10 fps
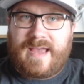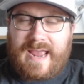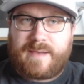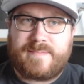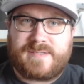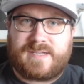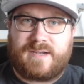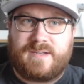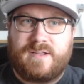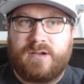
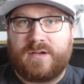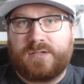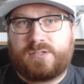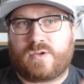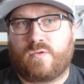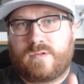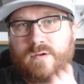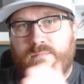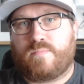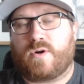Amazon sold
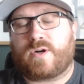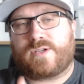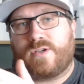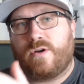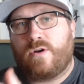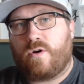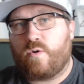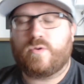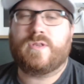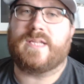books
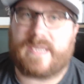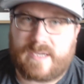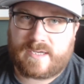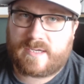only.